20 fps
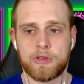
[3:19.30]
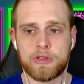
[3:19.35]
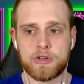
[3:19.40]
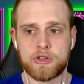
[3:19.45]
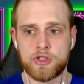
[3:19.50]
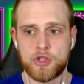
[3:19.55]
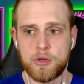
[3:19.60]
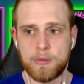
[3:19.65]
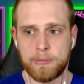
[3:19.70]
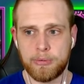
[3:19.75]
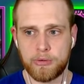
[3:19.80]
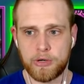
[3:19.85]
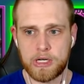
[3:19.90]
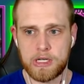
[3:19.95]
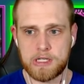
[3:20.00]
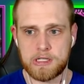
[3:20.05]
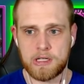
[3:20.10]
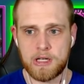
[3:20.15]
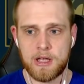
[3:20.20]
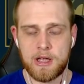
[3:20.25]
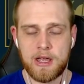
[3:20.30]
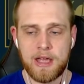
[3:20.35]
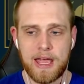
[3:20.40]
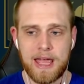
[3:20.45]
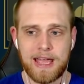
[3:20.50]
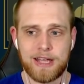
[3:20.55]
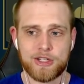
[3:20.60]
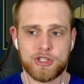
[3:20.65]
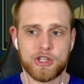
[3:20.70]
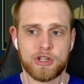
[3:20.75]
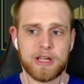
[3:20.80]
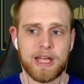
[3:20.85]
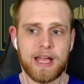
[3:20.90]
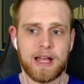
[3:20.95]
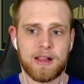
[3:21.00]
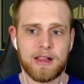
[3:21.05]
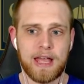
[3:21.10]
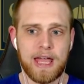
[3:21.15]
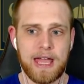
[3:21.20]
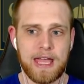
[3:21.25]
with Doom Priest, and took
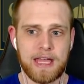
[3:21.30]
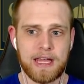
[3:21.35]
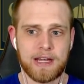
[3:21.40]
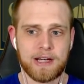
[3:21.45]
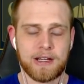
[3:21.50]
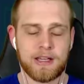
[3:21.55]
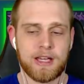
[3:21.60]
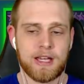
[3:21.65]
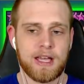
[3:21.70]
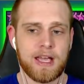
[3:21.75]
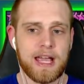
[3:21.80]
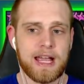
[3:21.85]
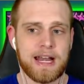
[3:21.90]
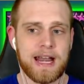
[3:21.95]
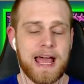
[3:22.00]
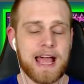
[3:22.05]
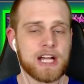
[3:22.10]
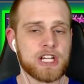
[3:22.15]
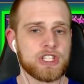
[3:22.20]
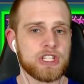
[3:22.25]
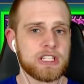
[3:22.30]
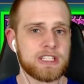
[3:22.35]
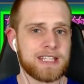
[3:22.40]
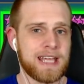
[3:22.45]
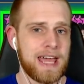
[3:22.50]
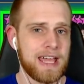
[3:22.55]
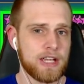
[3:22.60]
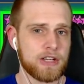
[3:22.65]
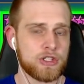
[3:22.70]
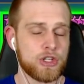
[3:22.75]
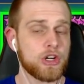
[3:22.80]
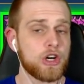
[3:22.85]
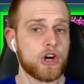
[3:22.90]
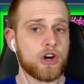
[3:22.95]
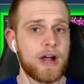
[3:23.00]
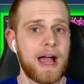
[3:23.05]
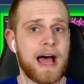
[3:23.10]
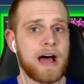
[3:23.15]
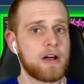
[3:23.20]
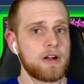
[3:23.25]
El and actually take took
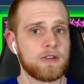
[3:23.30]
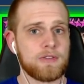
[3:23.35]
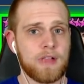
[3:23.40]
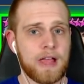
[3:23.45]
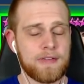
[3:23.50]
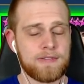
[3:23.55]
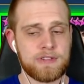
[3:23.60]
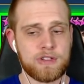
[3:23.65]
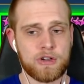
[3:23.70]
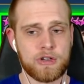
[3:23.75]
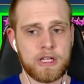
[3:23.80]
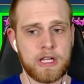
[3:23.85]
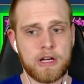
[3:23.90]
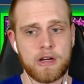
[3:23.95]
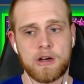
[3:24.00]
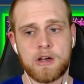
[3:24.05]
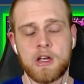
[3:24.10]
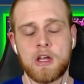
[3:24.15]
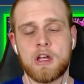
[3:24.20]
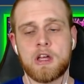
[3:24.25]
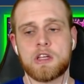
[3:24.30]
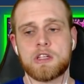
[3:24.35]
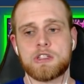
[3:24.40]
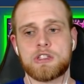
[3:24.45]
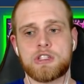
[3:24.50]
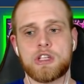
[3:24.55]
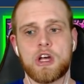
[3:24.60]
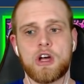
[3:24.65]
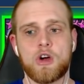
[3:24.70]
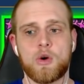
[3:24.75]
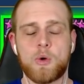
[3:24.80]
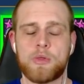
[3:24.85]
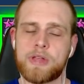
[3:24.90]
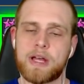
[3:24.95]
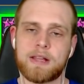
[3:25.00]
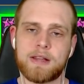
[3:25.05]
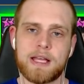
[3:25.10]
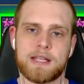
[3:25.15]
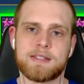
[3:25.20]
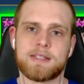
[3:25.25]
her out of lifesteal gear. So
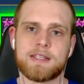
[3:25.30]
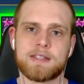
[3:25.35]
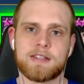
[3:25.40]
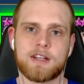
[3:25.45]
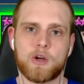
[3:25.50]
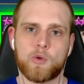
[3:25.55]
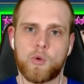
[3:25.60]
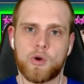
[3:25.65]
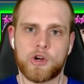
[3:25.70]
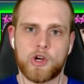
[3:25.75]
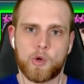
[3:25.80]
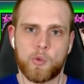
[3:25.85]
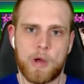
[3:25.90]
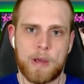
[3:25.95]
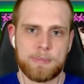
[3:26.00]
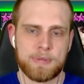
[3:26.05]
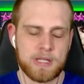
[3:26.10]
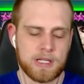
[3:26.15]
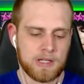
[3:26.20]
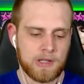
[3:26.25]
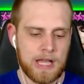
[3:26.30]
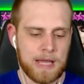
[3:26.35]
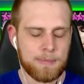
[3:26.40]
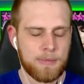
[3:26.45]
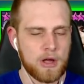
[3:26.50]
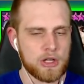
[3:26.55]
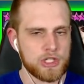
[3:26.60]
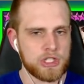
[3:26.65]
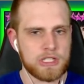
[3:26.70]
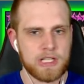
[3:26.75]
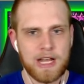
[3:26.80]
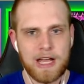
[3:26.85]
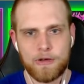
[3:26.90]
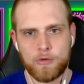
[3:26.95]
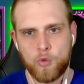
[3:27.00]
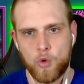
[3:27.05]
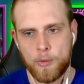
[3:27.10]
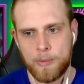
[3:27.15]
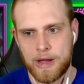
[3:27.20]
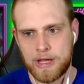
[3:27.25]
Thylessia is gonna work her way up in the clan boss. She's gonna
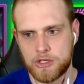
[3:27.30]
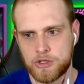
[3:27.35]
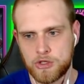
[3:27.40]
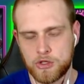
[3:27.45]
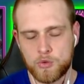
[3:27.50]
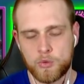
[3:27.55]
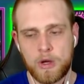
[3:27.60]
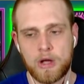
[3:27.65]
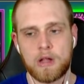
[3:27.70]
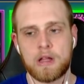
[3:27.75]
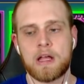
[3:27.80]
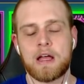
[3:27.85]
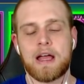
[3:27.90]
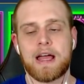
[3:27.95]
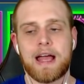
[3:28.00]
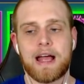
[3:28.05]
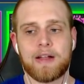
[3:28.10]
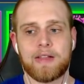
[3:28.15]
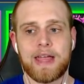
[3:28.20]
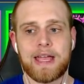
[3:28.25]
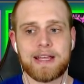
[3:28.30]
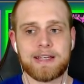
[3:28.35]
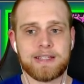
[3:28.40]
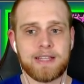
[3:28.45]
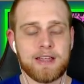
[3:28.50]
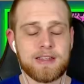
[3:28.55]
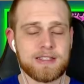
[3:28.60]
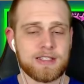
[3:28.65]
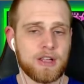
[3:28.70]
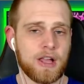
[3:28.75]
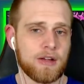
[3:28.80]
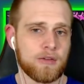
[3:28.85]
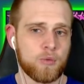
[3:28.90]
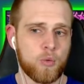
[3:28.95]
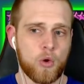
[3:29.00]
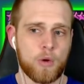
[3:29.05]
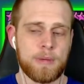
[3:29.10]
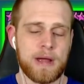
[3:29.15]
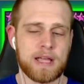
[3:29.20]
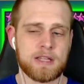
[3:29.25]
have War Master as well. El does still have
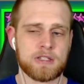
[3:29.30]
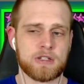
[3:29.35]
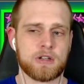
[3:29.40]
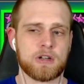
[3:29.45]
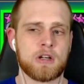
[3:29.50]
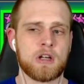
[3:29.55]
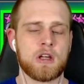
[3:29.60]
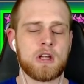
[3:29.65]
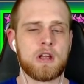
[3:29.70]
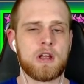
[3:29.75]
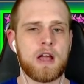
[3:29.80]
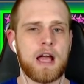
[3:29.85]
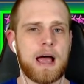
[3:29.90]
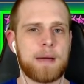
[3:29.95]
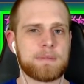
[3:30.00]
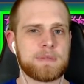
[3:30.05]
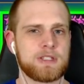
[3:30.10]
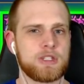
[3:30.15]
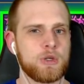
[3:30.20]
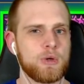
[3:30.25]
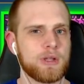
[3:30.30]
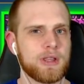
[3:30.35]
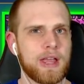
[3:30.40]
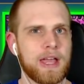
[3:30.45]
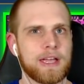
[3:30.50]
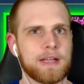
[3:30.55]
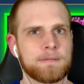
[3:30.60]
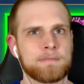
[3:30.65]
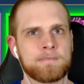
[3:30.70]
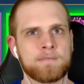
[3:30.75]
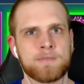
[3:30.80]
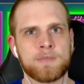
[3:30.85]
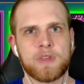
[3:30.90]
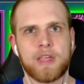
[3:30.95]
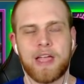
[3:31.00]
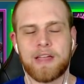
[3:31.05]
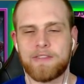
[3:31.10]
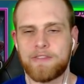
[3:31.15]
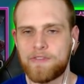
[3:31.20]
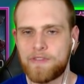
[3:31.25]
War Master. I'm doing like
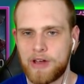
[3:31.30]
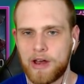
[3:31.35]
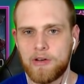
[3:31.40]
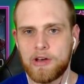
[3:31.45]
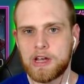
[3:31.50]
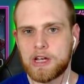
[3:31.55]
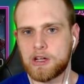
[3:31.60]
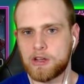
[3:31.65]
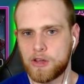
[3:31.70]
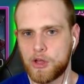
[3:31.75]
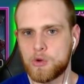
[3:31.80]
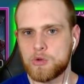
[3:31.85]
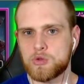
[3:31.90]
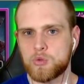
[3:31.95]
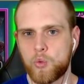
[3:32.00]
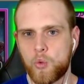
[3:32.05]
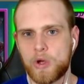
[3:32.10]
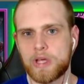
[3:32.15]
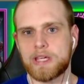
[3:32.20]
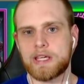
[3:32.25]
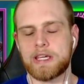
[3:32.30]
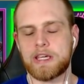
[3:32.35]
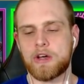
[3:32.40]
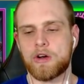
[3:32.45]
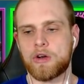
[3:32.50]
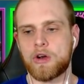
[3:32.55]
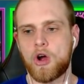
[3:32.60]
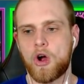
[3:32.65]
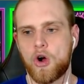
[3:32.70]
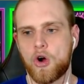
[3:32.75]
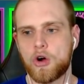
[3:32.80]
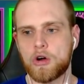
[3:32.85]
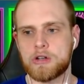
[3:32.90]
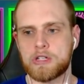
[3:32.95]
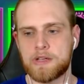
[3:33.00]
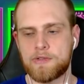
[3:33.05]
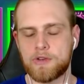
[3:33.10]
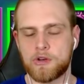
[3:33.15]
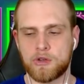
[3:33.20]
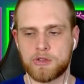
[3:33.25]
a very close one key on hard
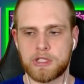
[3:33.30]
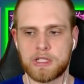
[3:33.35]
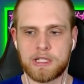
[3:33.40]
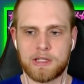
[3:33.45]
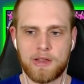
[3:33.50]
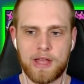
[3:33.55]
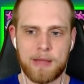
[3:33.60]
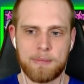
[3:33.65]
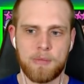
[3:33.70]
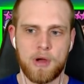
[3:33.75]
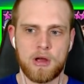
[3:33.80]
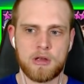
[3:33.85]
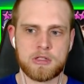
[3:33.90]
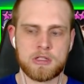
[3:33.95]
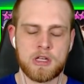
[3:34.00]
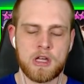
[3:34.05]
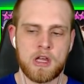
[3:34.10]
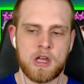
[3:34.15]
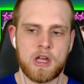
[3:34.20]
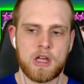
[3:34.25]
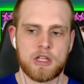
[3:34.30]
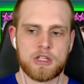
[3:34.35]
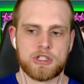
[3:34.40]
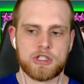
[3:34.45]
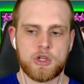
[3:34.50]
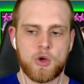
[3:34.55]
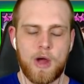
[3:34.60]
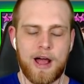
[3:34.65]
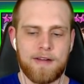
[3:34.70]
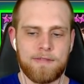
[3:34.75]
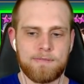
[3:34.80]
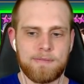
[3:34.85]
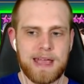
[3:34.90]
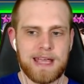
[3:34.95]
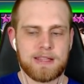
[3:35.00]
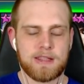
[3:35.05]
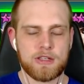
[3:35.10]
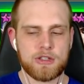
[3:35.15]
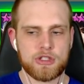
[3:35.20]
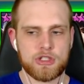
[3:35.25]
difficulty clan boss. So I've
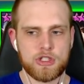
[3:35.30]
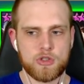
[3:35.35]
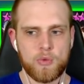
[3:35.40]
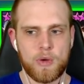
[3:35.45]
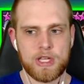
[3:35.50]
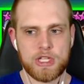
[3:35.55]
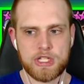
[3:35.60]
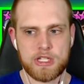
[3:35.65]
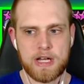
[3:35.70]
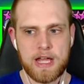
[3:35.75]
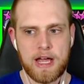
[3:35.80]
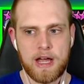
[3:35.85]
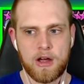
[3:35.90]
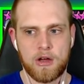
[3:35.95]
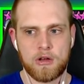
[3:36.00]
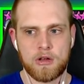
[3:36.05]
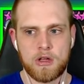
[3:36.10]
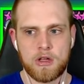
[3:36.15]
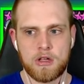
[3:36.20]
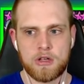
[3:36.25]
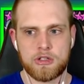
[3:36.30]
made this switch now